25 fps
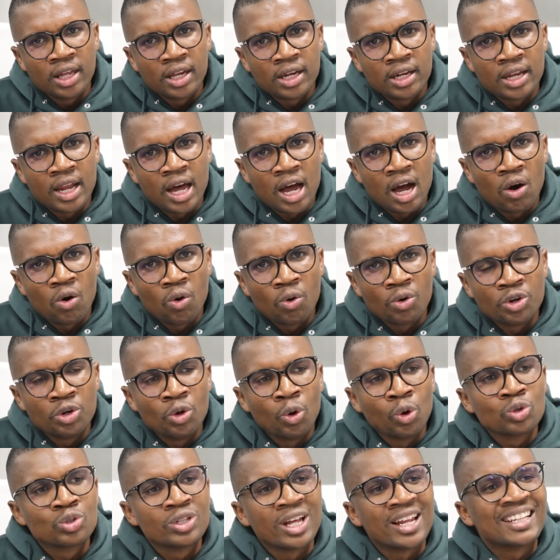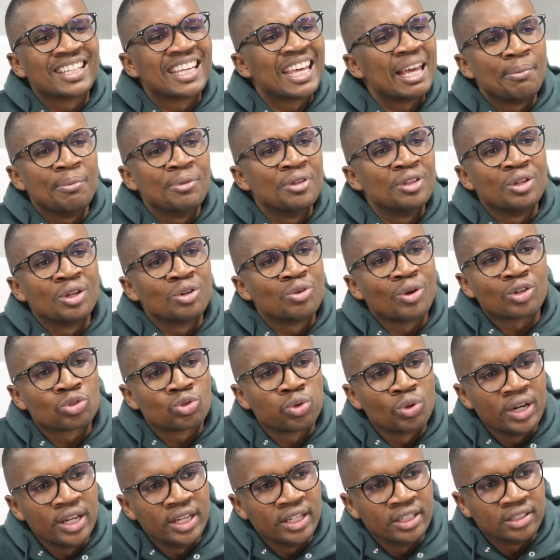Now, those that came in, it was
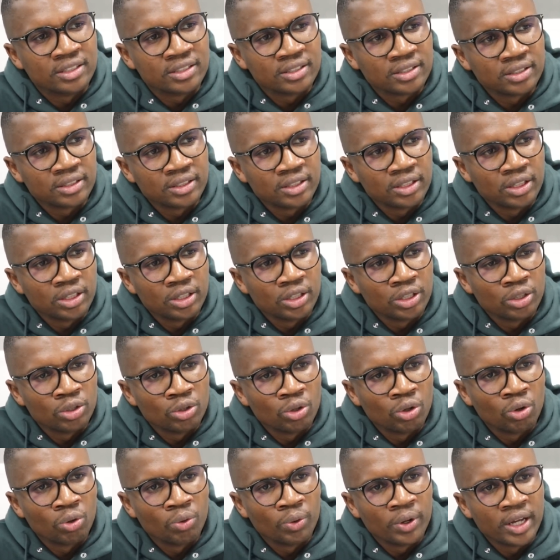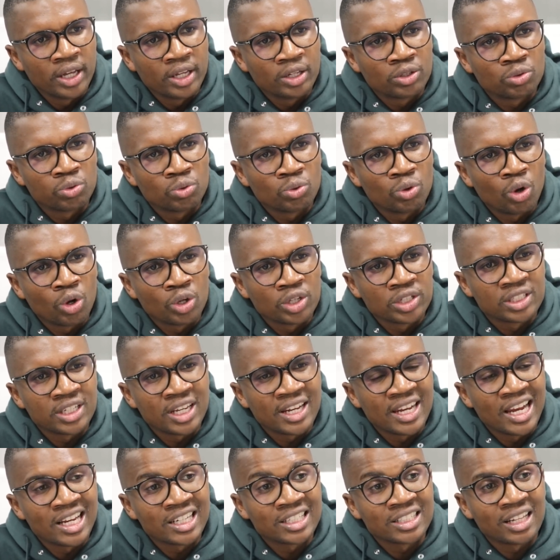too late, to
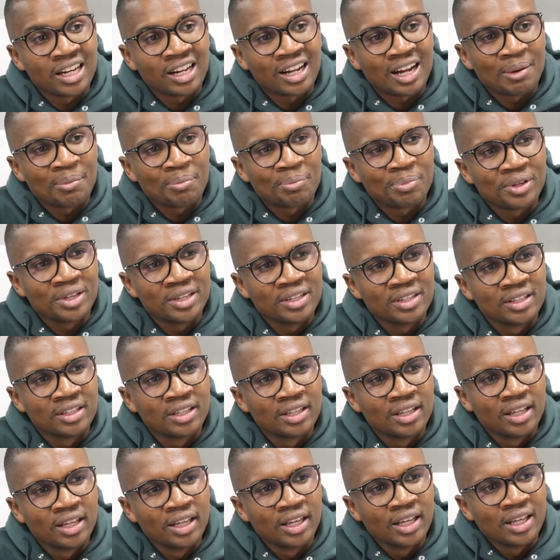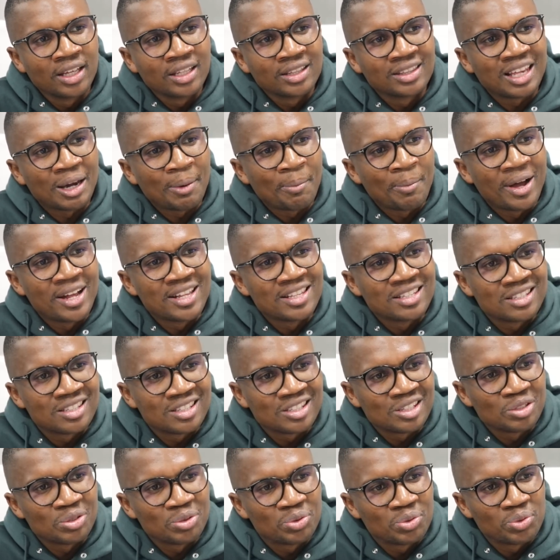launch a national campaign 3
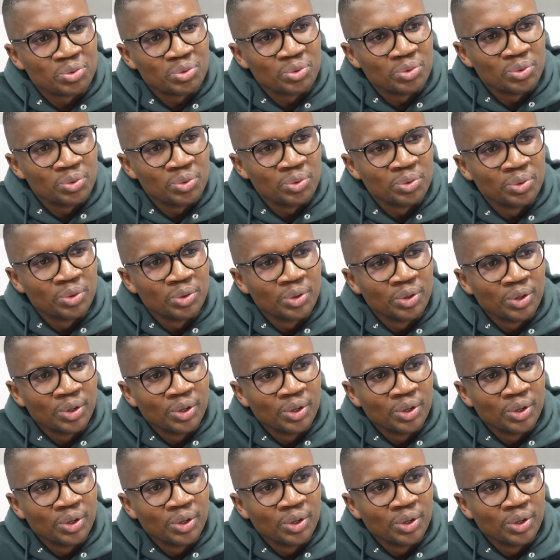months into